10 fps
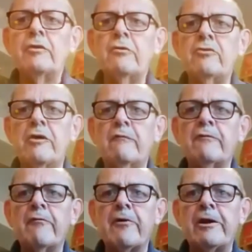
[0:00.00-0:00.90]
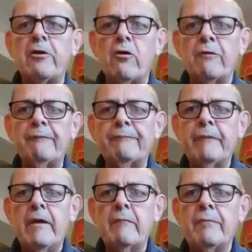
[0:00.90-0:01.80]
Deon for very long,
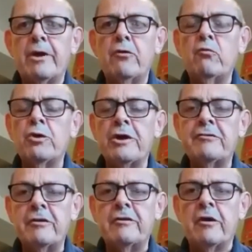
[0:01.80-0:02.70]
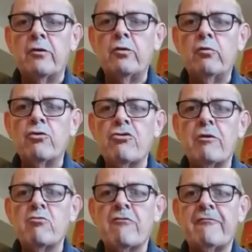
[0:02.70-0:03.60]
but what I did know was
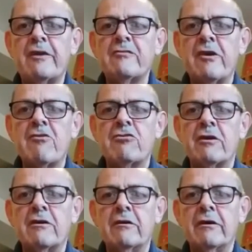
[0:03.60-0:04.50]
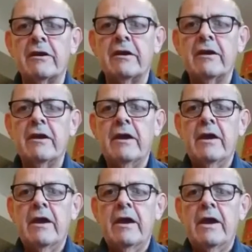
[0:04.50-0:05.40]
he was a fantastic guy.
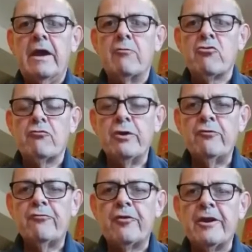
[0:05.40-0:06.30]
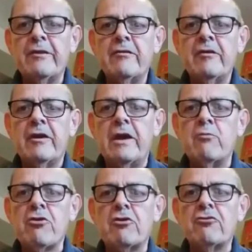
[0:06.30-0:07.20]
He was a real friend, he
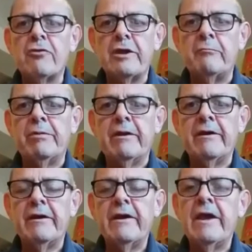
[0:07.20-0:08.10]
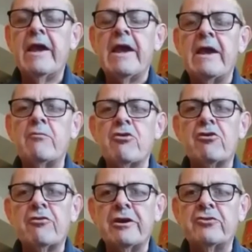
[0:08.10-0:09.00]
was a great player, he was a
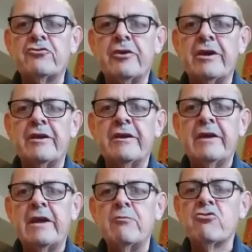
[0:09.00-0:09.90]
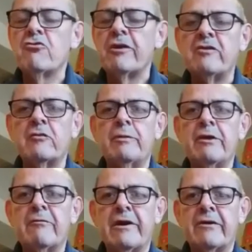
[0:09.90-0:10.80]
great trainer, he was great to be
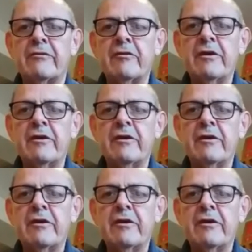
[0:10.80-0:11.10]
around.